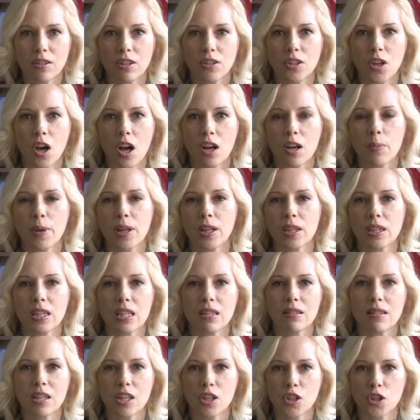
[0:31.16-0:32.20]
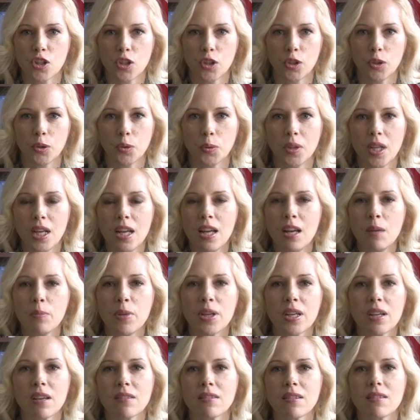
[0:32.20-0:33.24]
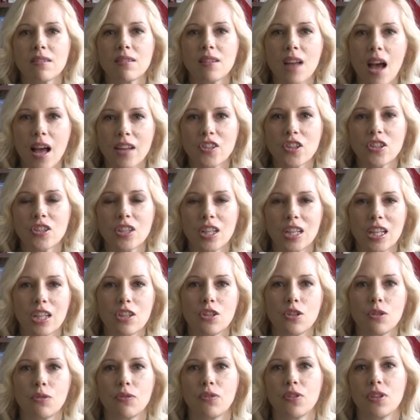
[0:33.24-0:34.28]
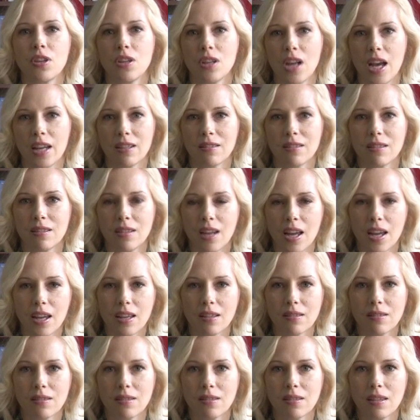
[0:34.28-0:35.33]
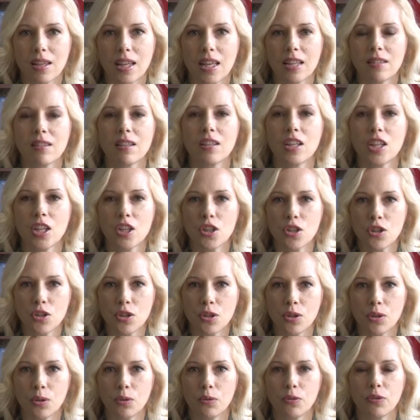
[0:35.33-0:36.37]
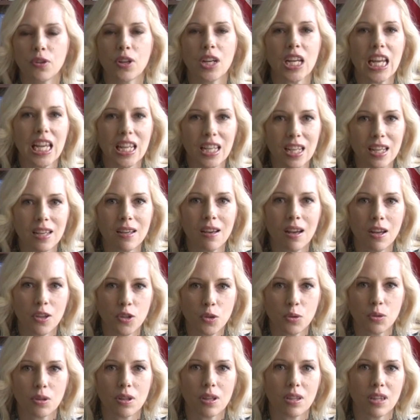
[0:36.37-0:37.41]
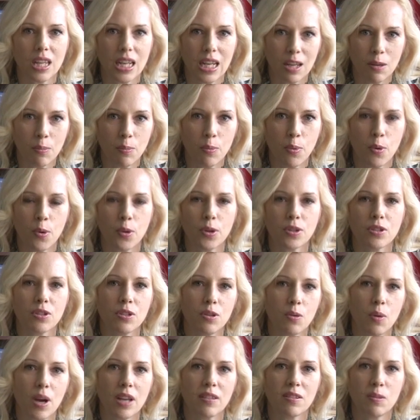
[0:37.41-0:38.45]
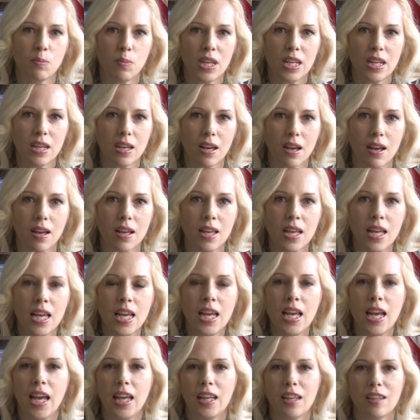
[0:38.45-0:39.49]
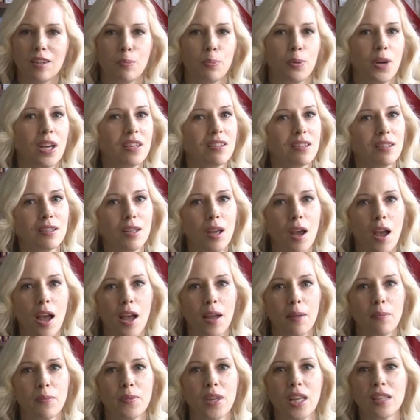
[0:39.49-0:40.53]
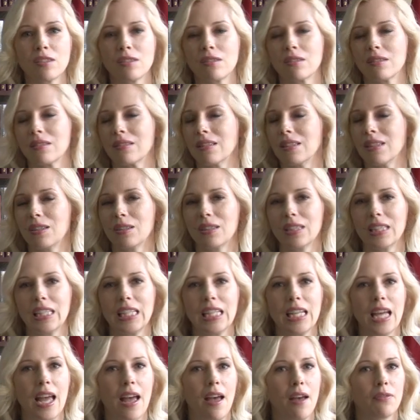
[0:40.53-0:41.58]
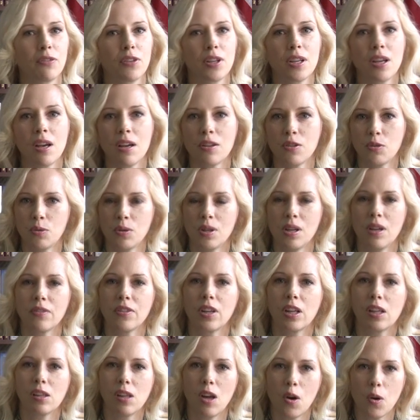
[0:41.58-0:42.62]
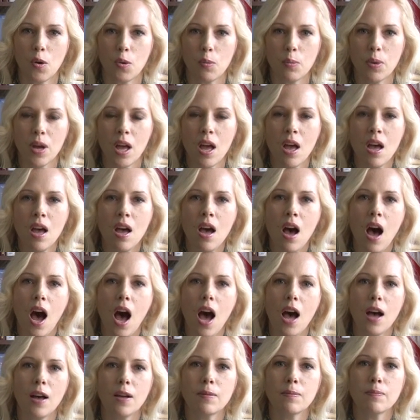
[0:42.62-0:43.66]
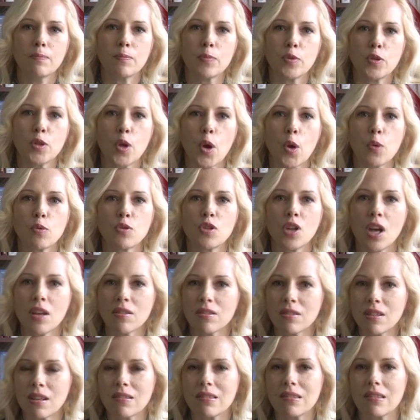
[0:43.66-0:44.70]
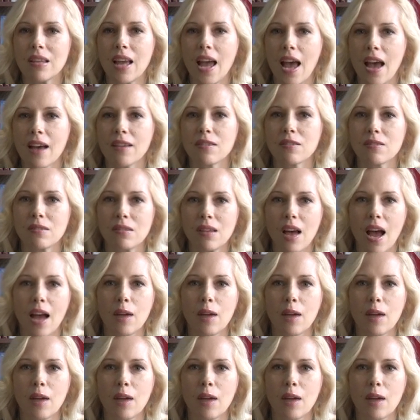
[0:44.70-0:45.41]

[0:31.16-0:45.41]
to talk about this issue because it's not just an issue for the United States, it's an issue for any country that imports US media. And at the present time, that's nearly every country on the globe. So just as